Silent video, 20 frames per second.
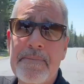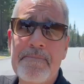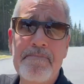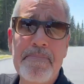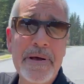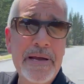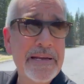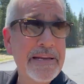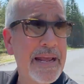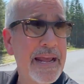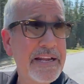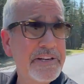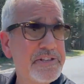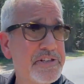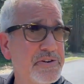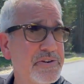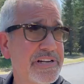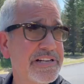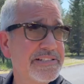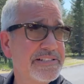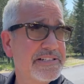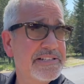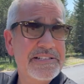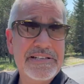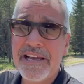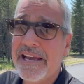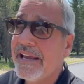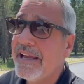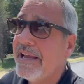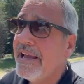But as you can
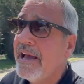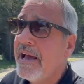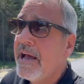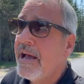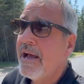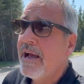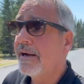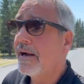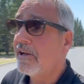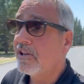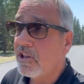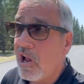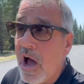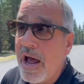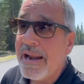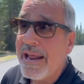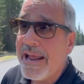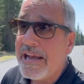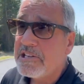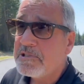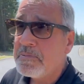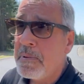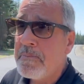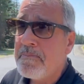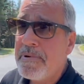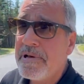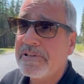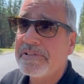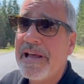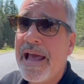see, a lot has been
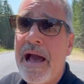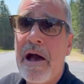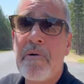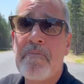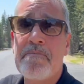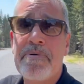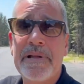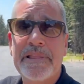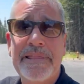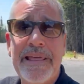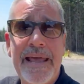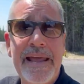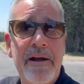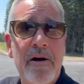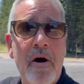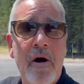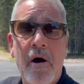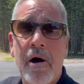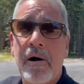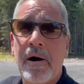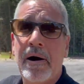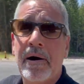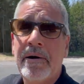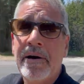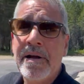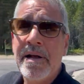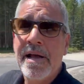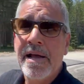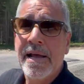built out, but they are